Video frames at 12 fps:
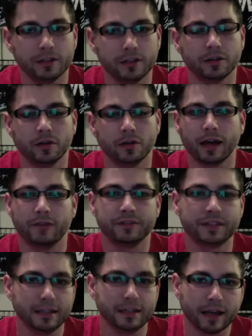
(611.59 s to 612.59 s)
you don't have
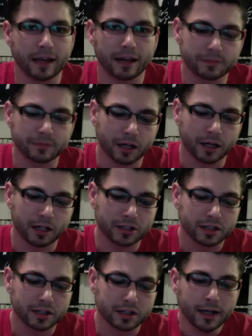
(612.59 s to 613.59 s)
to eat that as
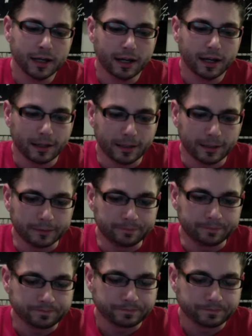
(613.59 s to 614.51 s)
much. Um,